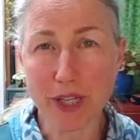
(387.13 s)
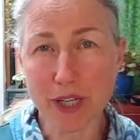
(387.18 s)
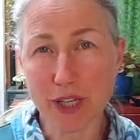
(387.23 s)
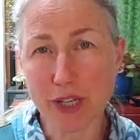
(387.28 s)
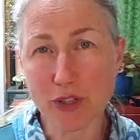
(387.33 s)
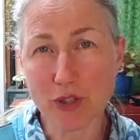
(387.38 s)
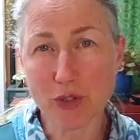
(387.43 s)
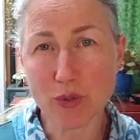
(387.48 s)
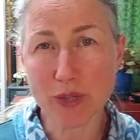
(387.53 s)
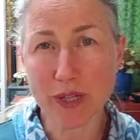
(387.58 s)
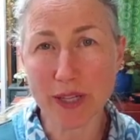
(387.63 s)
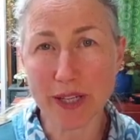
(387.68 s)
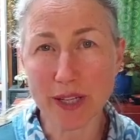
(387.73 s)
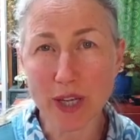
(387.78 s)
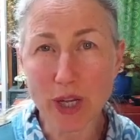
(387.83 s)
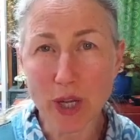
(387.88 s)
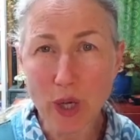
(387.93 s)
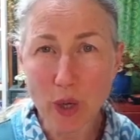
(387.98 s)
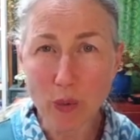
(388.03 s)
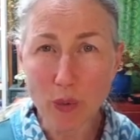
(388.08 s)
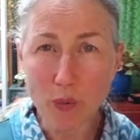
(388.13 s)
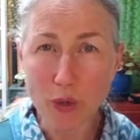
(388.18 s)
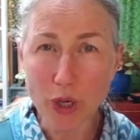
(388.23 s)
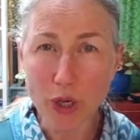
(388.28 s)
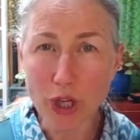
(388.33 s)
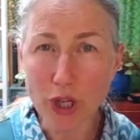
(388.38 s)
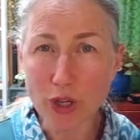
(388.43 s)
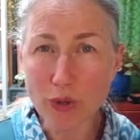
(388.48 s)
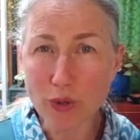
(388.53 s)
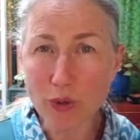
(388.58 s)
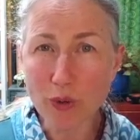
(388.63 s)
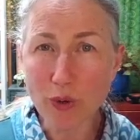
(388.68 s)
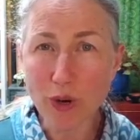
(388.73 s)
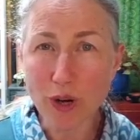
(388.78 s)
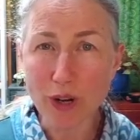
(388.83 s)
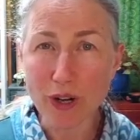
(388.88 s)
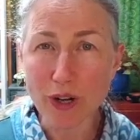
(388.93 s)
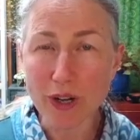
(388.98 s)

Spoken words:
and joy, where you are